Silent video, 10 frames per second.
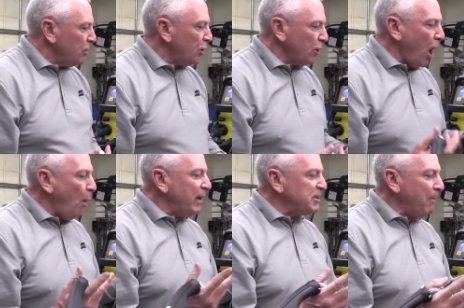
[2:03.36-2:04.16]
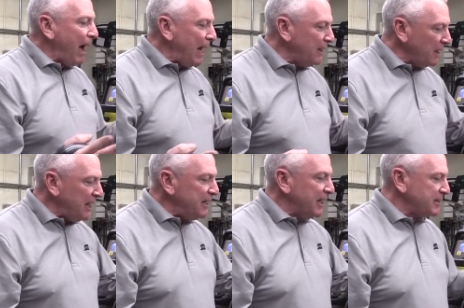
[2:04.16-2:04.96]
You can always buy
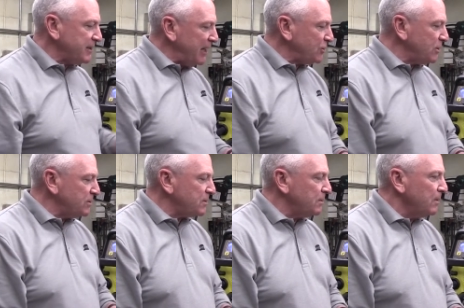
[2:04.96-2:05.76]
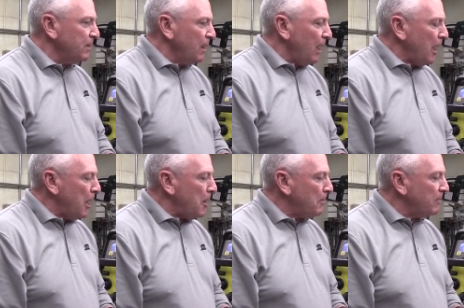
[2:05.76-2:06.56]
lead extensions
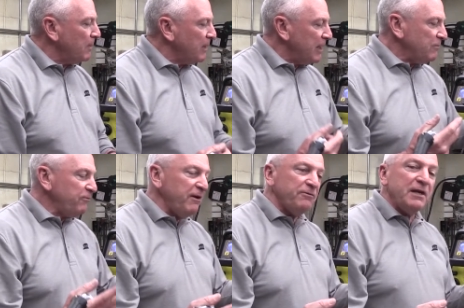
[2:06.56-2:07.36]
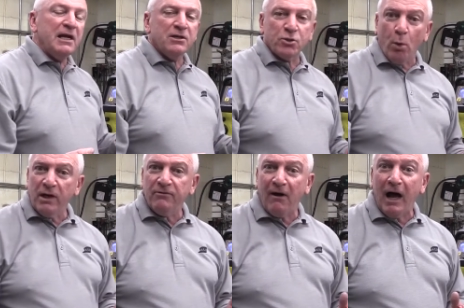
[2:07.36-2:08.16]
in 15,
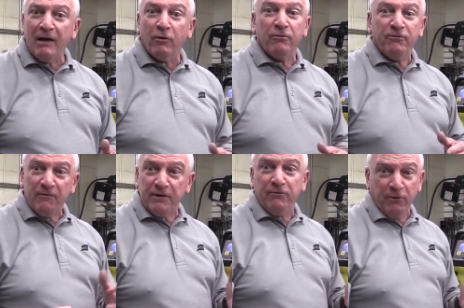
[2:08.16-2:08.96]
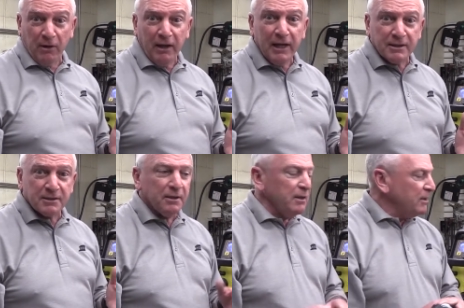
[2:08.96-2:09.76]
25, or 50 foot
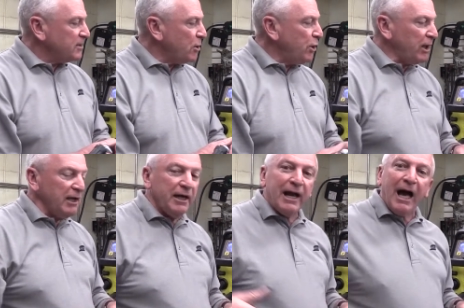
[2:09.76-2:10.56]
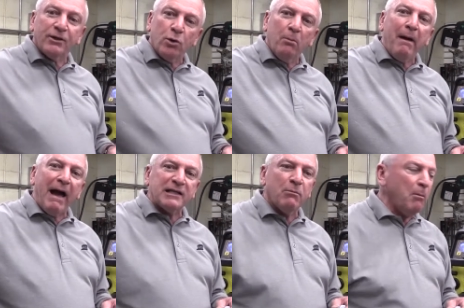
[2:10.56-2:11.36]
lengths, so you can get out to a
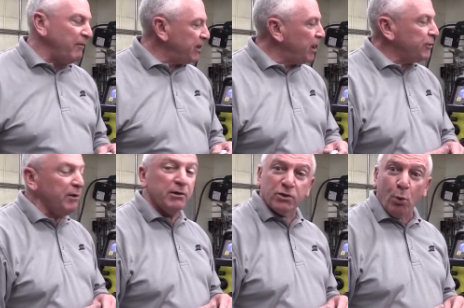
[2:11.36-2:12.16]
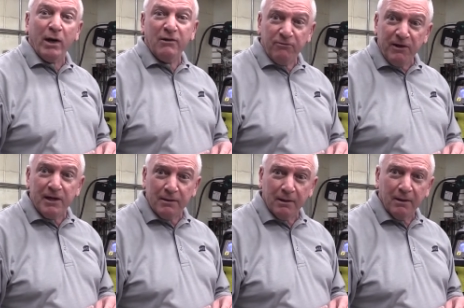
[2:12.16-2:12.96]
maximum of 120
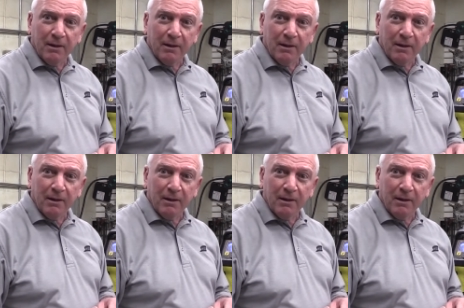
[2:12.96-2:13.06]
feet